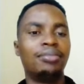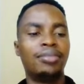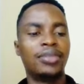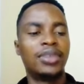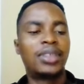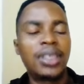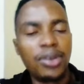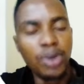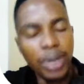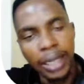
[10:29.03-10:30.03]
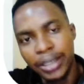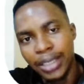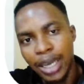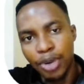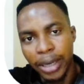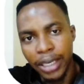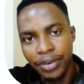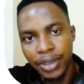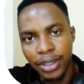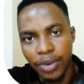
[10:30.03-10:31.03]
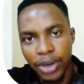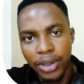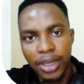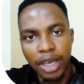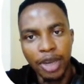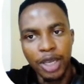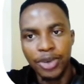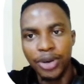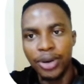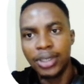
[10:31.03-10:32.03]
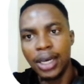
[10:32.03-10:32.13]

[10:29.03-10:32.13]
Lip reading: seeing, looking at the demo and everything, what do you think about the product?